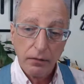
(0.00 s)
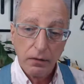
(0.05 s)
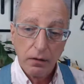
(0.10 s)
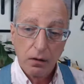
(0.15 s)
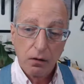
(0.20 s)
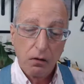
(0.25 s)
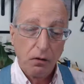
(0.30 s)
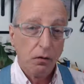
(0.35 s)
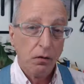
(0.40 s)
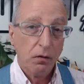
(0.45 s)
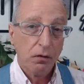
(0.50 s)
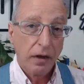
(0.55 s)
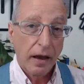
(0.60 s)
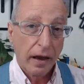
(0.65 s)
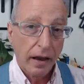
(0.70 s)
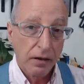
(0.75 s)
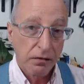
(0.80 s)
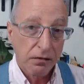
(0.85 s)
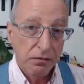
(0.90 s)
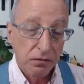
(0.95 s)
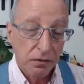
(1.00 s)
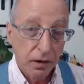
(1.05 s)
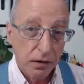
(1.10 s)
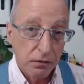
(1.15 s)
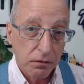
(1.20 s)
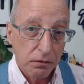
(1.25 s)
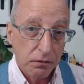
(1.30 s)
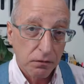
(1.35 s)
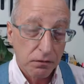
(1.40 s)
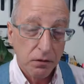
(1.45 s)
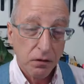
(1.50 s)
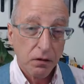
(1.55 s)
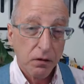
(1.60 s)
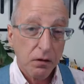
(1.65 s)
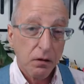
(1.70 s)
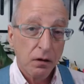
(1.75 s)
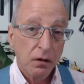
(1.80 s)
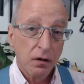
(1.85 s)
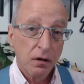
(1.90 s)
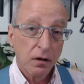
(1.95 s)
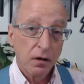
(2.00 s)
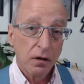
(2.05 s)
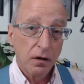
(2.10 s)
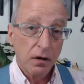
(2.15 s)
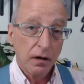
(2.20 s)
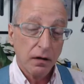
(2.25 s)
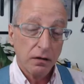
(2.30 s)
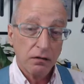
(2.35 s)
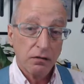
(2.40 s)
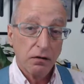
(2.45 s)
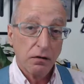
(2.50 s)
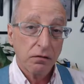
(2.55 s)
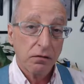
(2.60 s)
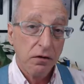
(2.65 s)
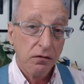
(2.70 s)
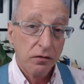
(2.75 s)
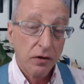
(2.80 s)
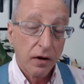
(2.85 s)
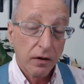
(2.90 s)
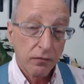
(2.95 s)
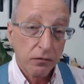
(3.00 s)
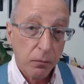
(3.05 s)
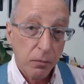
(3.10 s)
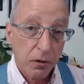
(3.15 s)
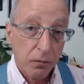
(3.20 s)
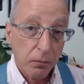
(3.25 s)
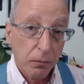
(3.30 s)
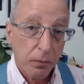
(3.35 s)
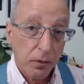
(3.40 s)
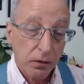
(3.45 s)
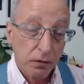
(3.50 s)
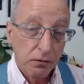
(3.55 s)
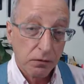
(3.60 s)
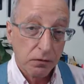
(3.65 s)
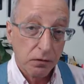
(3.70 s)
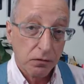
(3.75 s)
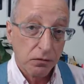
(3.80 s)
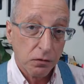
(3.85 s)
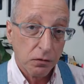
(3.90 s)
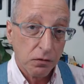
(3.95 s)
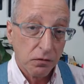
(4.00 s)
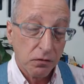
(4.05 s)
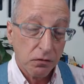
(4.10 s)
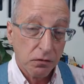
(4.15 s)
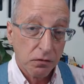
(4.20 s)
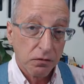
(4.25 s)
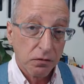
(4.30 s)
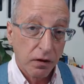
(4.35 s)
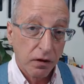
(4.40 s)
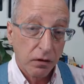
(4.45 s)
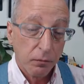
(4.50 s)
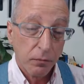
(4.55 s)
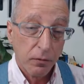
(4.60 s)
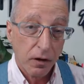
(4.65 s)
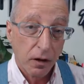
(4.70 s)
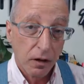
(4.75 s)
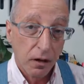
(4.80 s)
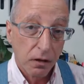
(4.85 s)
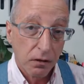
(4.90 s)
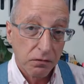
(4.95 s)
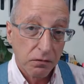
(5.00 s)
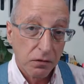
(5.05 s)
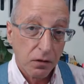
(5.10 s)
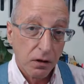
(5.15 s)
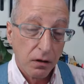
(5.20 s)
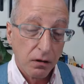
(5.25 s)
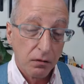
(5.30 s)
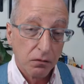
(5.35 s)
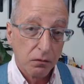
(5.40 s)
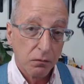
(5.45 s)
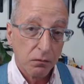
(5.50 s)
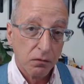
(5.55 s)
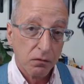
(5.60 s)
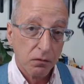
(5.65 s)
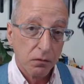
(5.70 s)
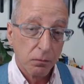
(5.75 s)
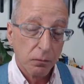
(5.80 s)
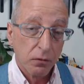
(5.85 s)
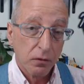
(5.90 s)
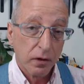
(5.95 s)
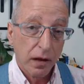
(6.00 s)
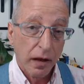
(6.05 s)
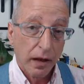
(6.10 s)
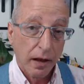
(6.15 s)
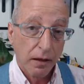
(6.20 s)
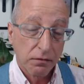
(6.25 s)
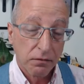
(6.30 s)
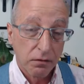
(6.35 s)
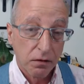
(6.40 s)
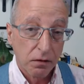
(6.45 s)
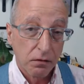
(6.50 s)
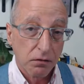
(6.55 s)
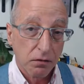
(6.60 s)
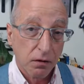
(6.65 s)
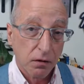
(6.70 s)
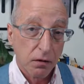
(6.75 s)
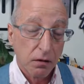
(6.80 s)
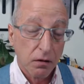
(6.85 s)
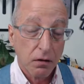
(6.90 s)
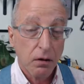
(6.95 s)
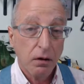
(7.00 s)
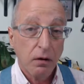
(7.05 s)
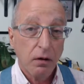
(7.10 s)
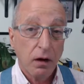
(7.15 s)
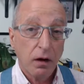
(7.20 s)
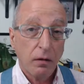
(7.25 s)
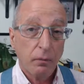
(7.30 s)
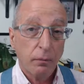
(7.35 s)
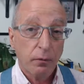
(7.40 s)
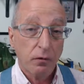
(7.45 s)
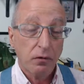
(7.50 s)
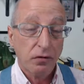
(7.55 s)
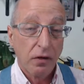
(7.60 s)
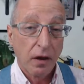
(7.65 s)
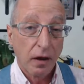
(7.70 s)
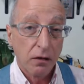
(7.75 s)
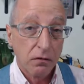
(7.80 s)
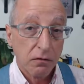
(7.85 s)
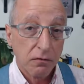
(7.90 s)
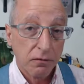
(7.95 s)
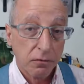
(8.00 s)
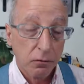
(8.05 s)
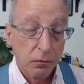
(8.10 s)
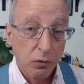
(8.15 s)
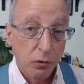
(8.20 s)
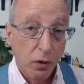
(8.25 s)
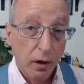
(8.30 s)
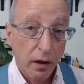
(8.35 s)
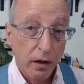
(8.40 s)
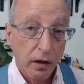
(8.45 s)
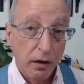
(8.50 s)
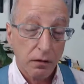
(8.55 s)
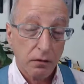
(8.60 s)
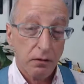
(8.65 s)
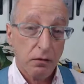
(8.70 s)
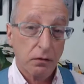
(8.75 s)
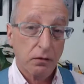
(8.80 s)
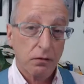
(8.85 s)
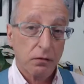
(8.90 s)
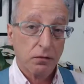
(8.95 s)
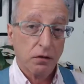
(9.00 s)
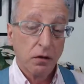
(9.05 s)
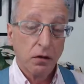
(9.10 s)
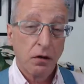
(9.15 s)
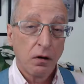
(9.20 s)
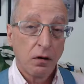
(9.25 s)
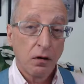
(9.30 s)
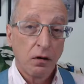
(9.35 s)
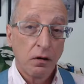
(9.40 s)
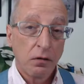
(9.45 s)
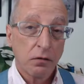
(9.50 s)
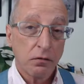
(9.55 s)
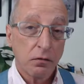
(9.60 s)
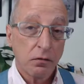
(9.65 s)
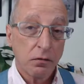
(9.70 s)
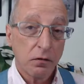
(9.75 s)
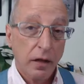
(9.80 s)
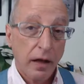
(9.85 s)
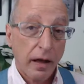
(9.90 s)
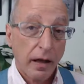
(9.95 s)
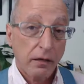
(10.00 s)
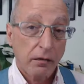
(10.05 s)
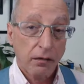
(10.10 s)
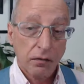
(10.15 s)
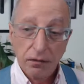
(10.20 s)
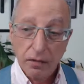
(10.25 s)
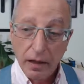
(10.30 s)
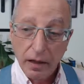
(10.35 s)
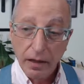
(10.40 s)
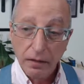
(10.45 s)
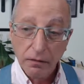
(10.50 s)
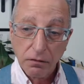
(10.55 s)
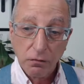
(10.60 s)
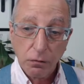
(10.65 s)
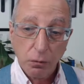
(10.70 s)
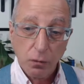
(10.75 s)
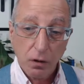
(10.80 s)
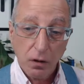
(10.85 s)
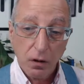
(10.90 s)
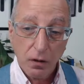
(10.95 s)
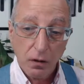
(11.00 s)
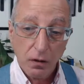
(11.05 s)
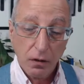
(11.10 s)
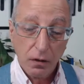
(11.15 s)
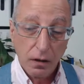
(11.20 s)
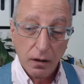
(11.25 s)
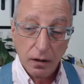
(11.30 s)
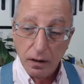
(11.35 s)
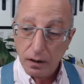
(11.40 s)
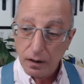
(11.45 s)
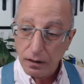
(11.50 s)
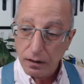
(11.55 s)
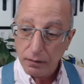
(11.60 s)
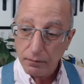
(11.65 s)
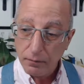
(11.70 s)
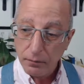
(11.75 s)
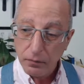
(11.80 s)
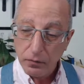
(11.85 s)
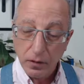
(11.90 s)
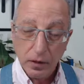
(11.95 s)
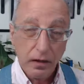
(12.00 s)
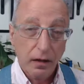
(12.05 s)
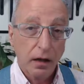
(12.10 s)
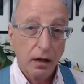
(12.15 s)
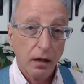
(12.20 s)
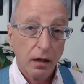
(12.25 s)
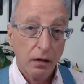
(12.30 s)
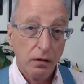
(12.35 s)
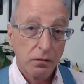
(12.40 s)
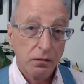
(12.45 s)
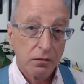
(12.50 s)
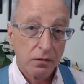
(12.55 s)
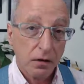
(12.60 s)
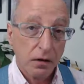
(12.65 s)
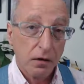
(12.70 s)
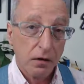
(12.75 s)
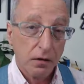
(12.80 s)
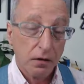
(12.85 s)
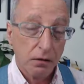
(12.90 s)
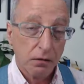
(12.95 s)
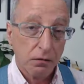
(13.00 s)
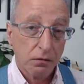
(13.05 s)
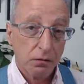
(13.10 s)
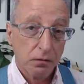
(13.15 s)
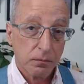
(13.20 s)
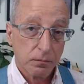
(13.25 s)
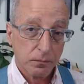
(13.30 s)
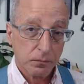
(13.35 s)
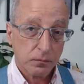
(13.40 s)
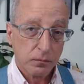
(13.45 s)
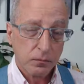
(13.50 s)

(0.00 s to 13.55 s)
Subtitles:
hold assets. It doesn't even have to be a business. You can just set up an LLC to put assets in and protect it from creditors. So that's what an LLC is.